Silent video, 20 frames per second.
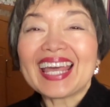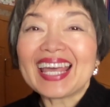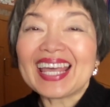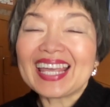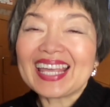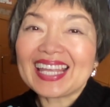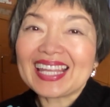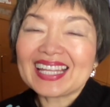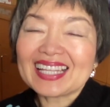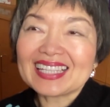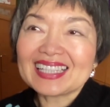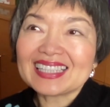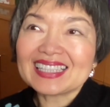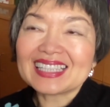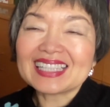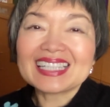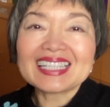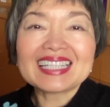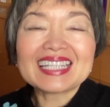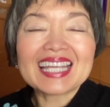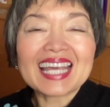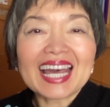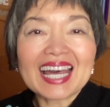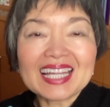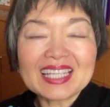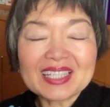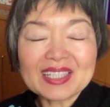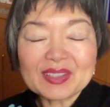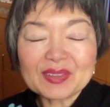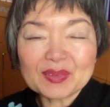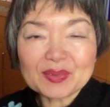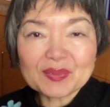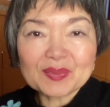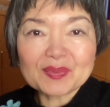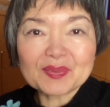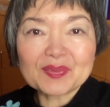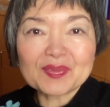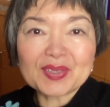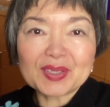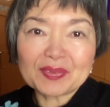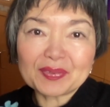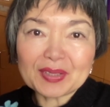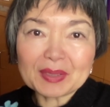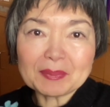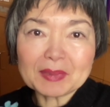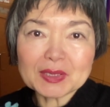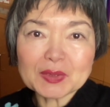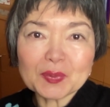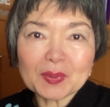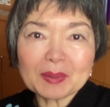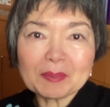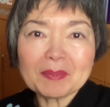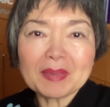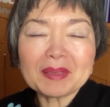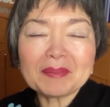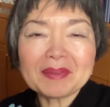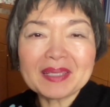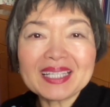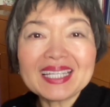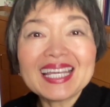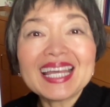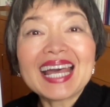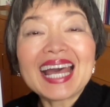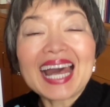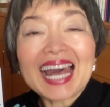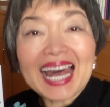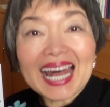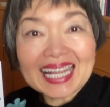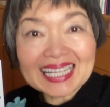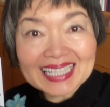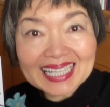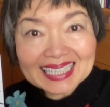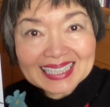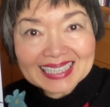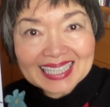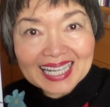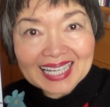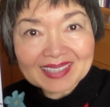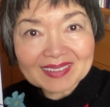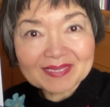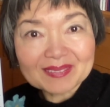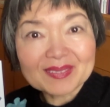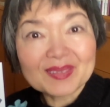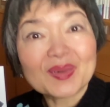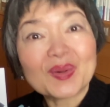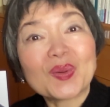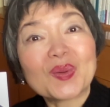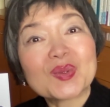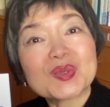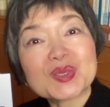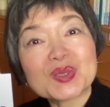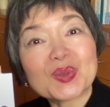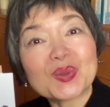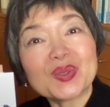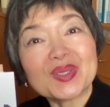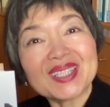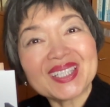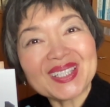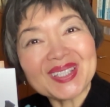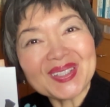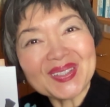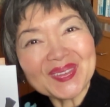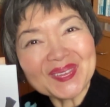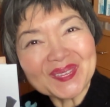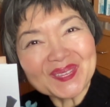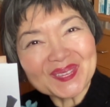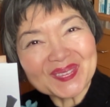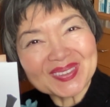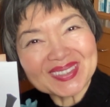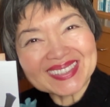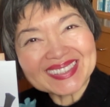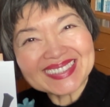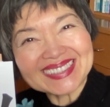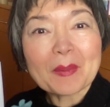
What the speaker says: And the other very famous one maybe, anata, also you.